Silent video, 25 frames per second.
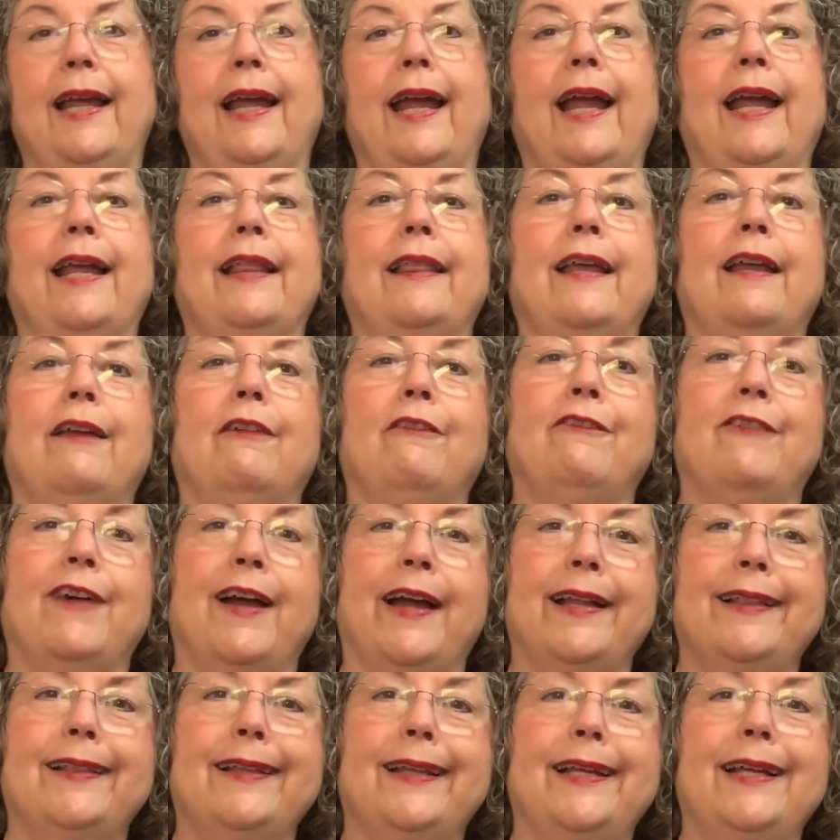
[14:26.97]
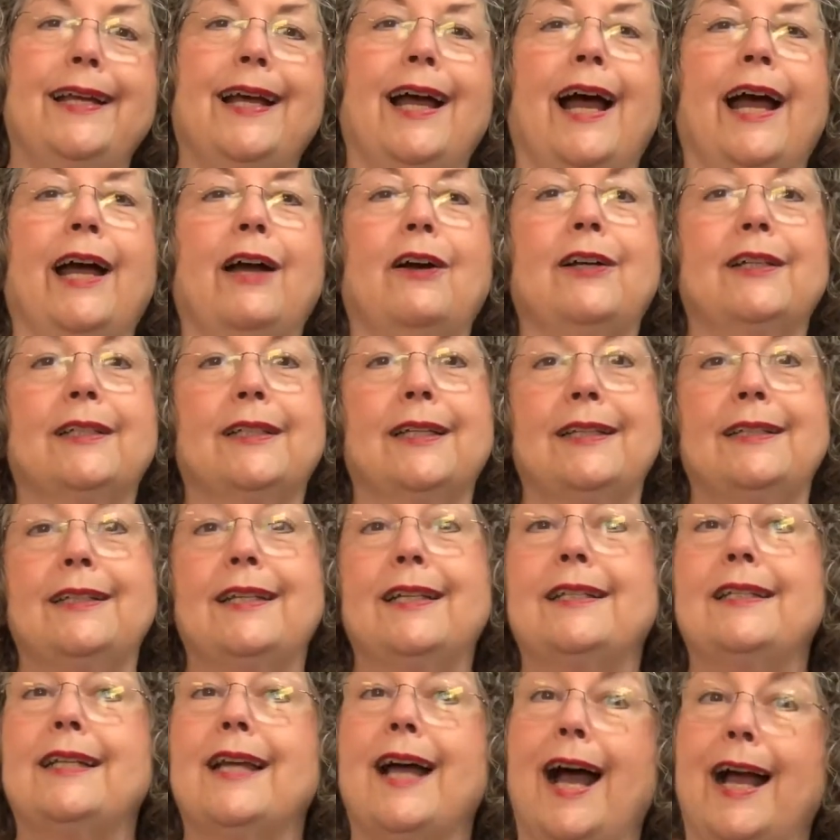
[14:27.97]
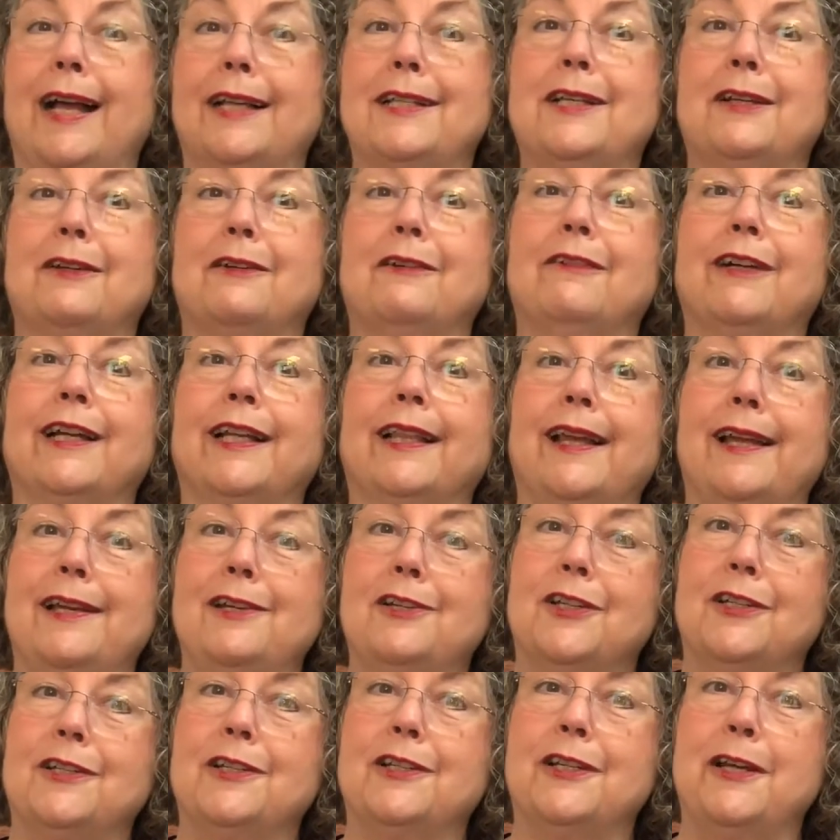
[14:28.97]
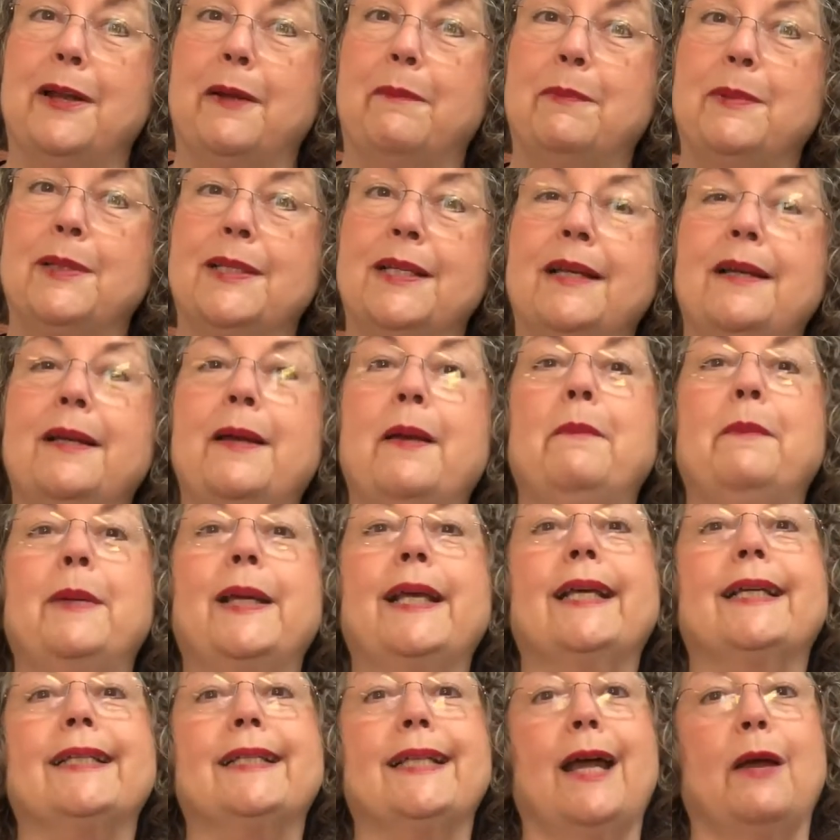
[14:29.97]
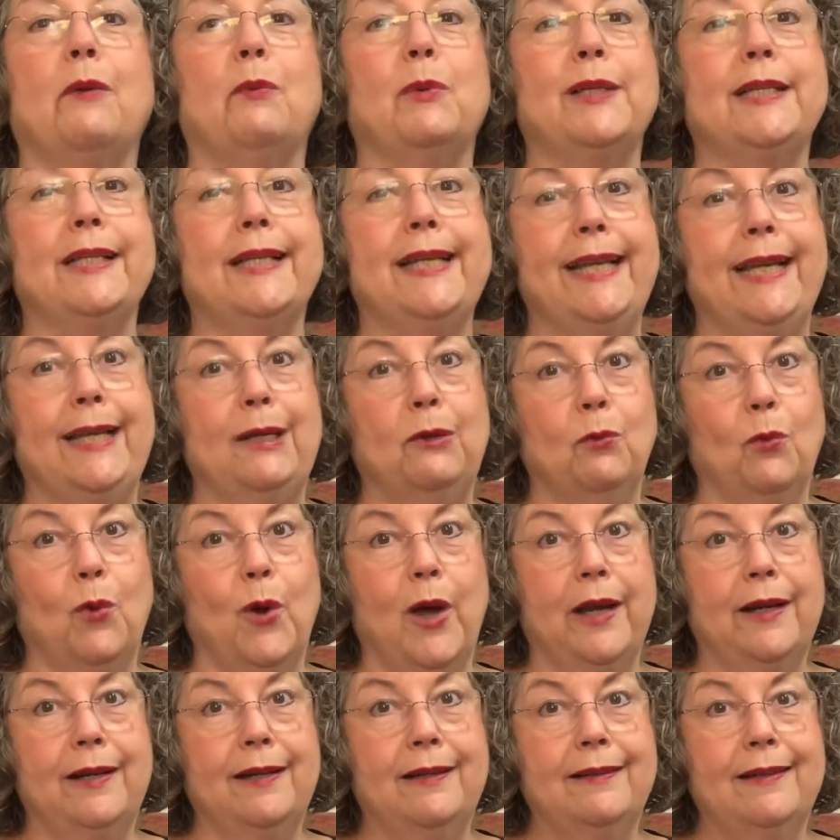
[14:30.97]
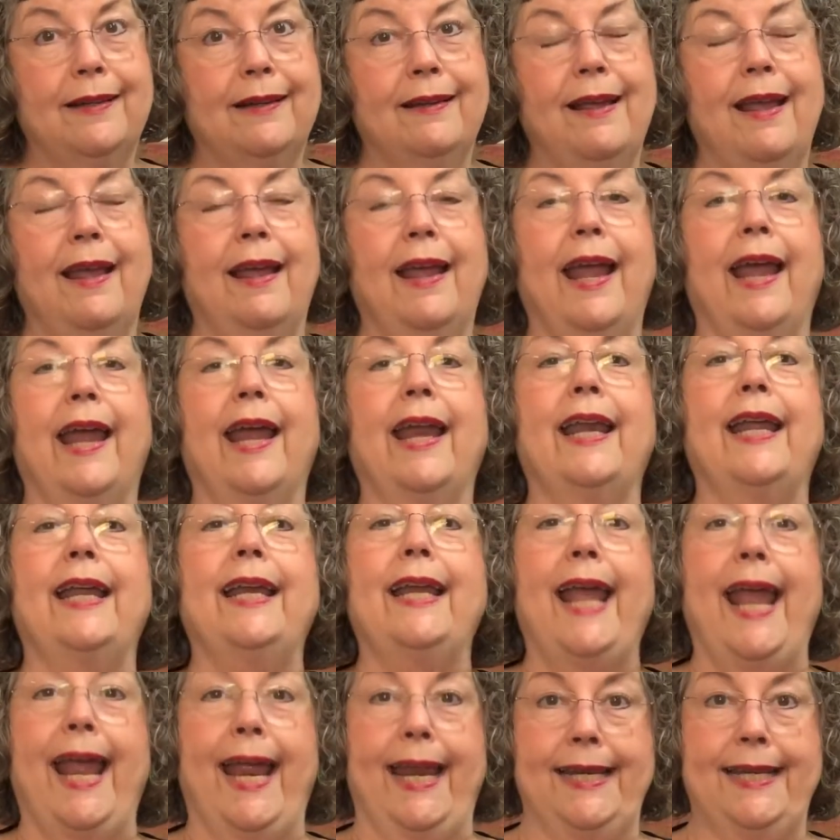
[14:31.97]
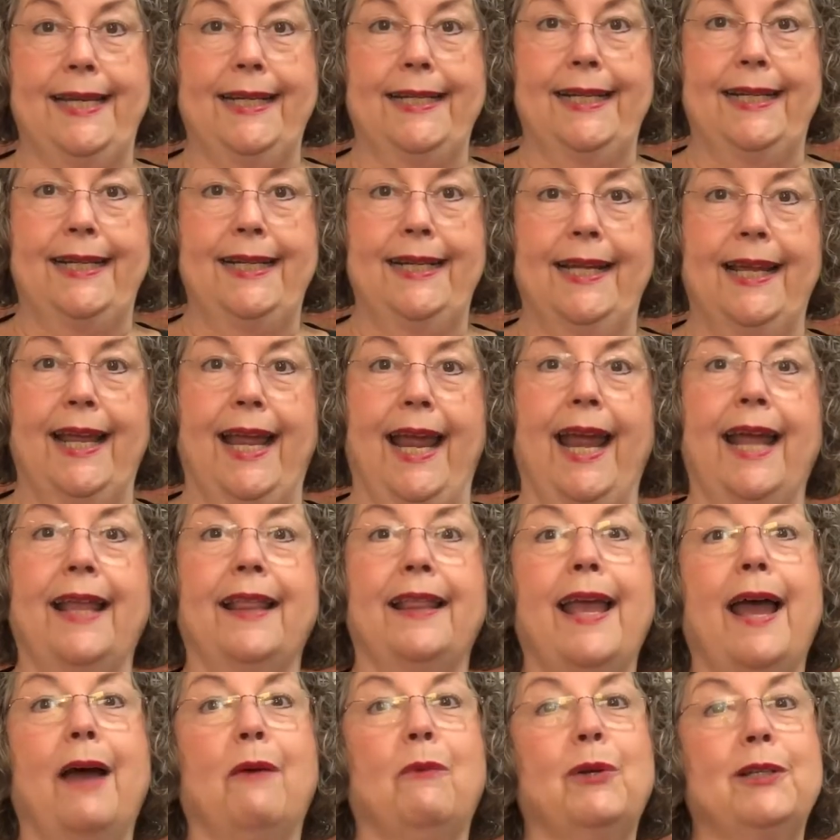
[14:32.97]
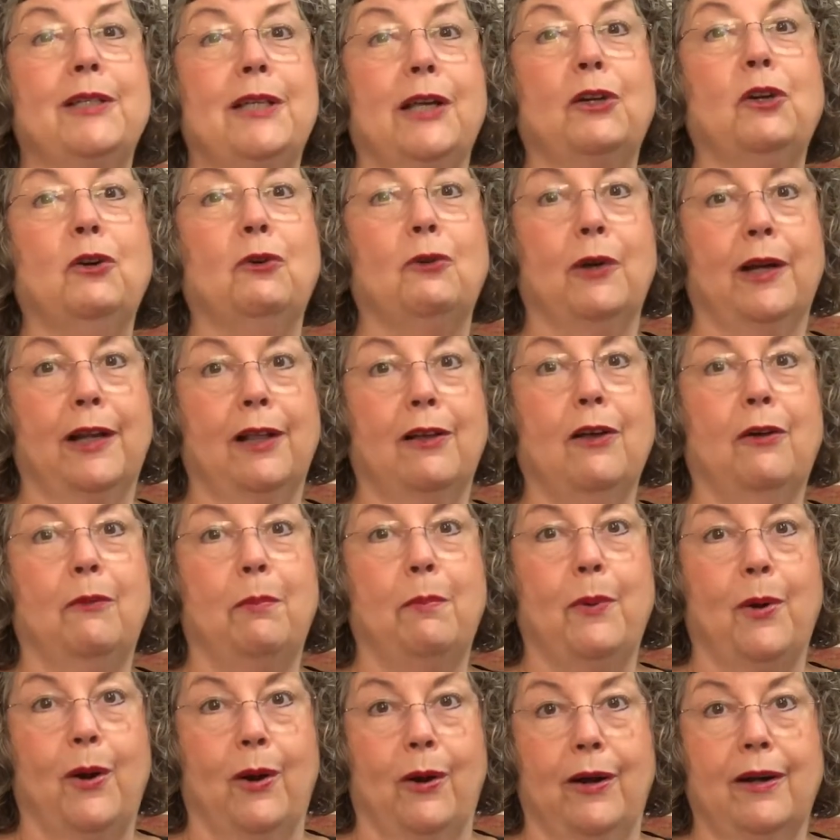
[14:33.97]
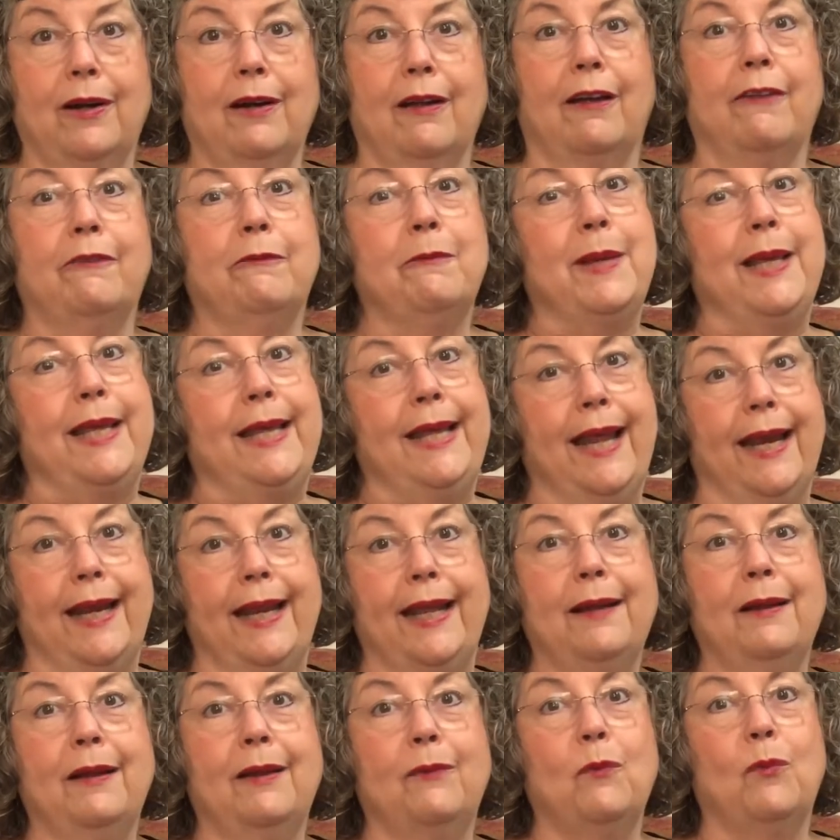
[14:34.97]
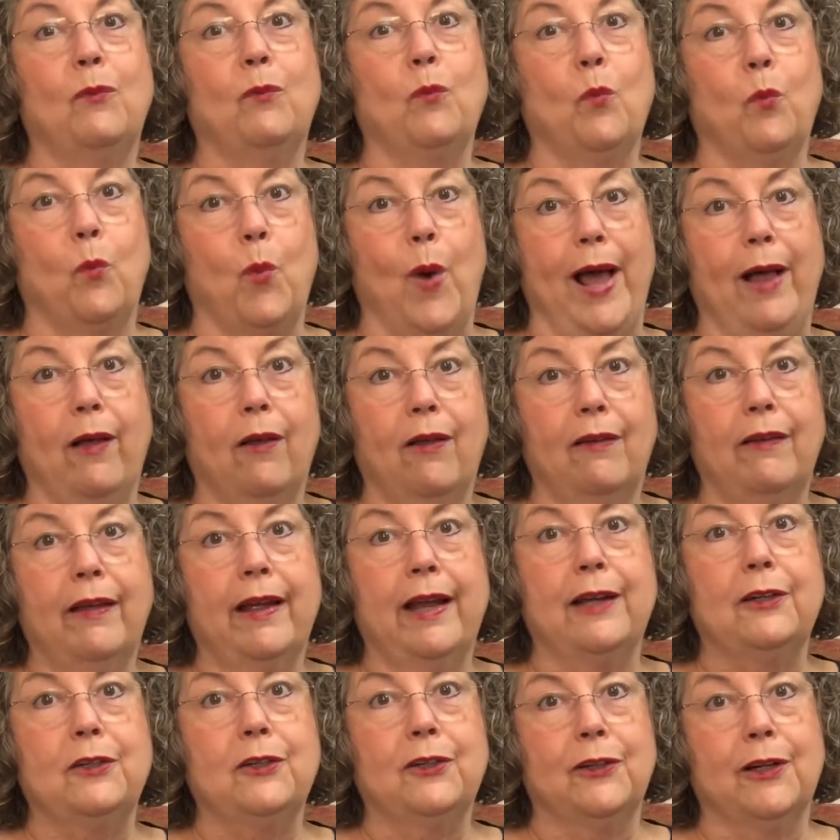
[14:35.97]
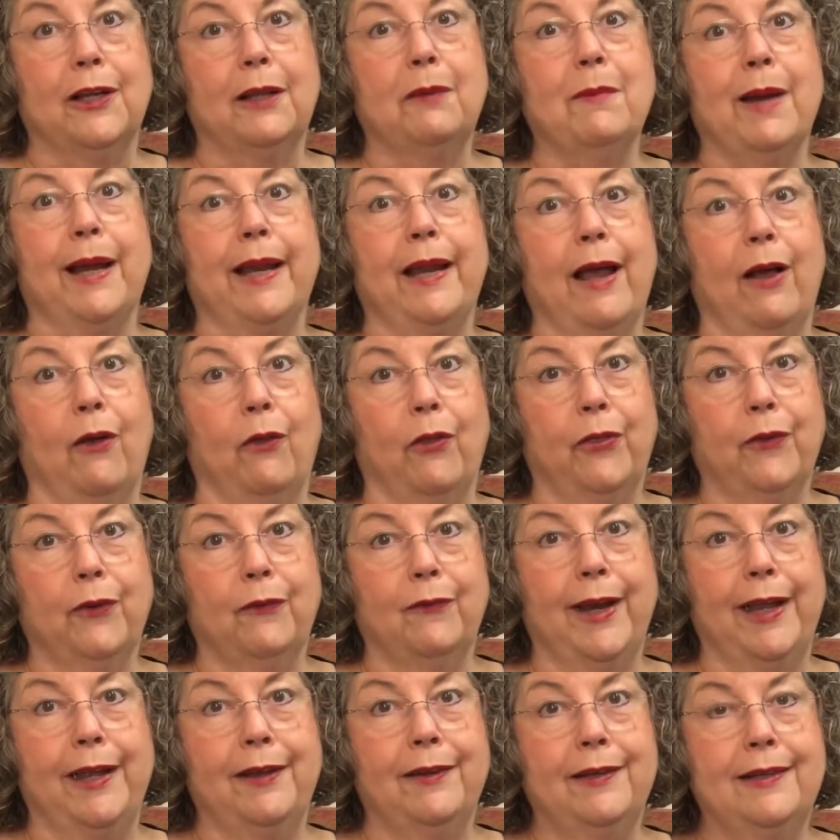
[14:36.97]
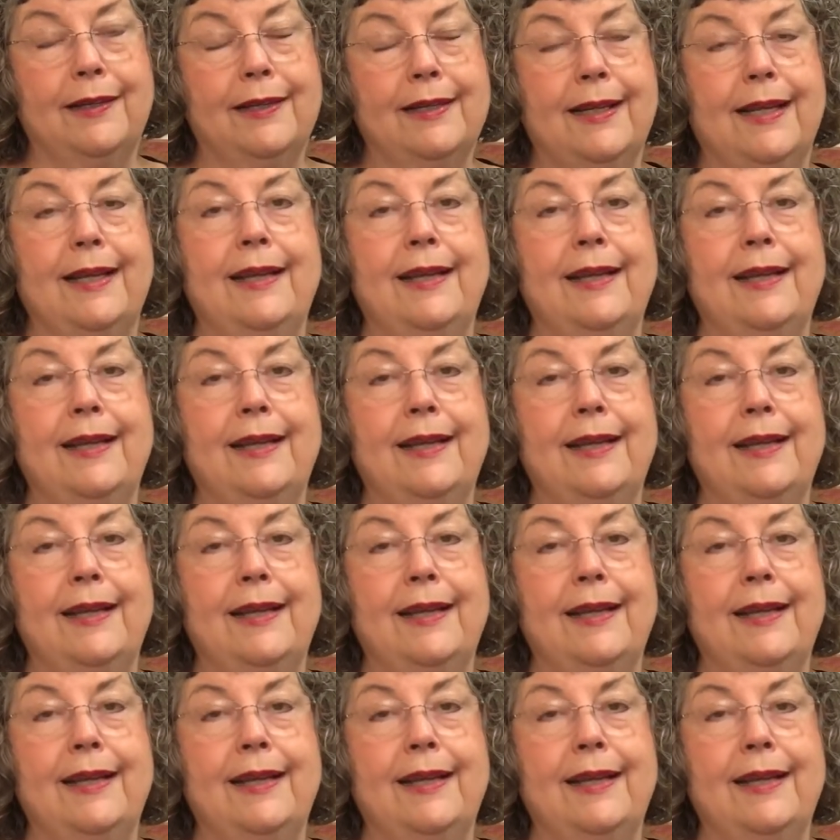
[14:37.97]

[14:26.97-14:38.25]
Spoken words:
And then finally, I looked into toxic relationships because I was in one and it ended, and that was a critical part of me getting well and turning my health around.